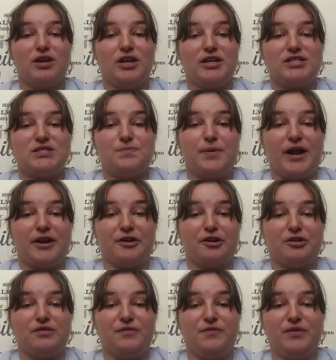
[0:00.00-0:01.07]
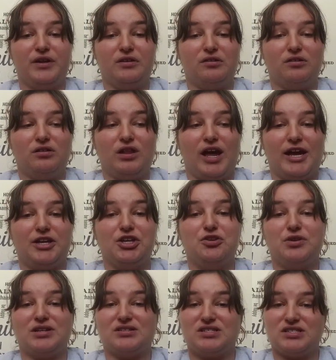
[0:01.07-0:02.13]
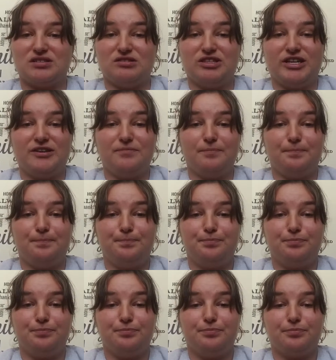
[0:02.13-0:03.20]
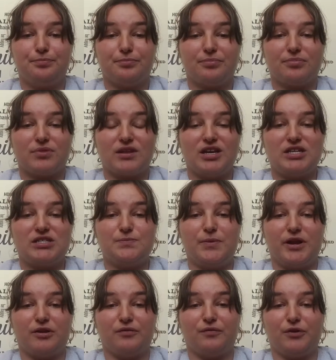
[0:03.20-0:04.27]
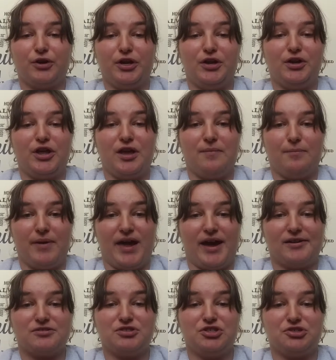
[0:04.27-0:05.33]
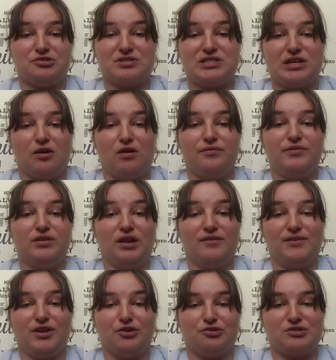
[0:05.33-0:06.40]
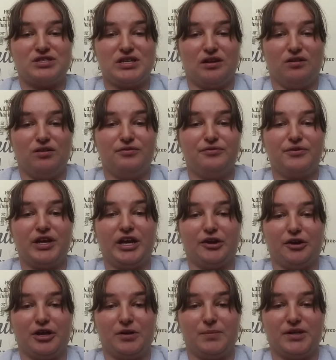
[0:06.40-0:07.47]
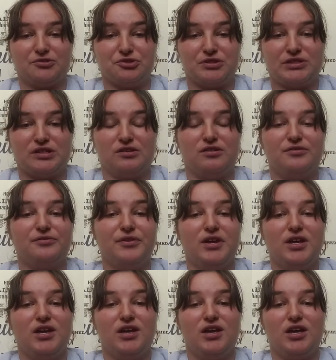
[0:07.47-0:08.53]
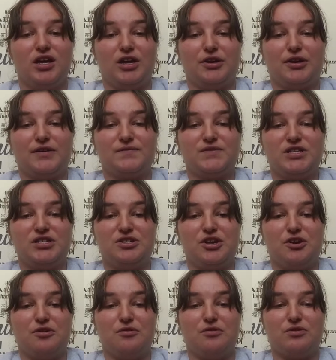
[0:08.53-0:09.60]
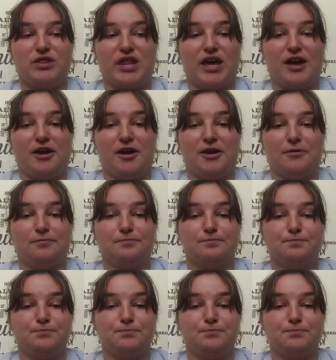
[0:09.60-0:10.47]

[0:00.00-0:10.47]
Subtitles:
it's better to feel like you can sleep. It's better for you to get back to yourself, loving yourself, caring about yourself, enough to know that